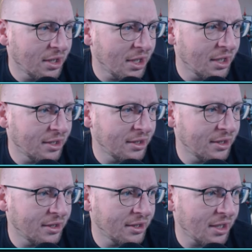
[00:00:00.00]

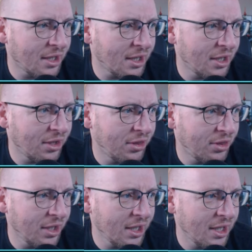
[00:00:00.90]
And I
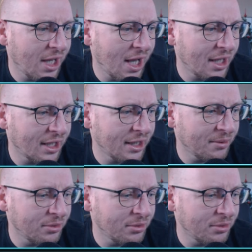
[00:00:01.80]
think Helland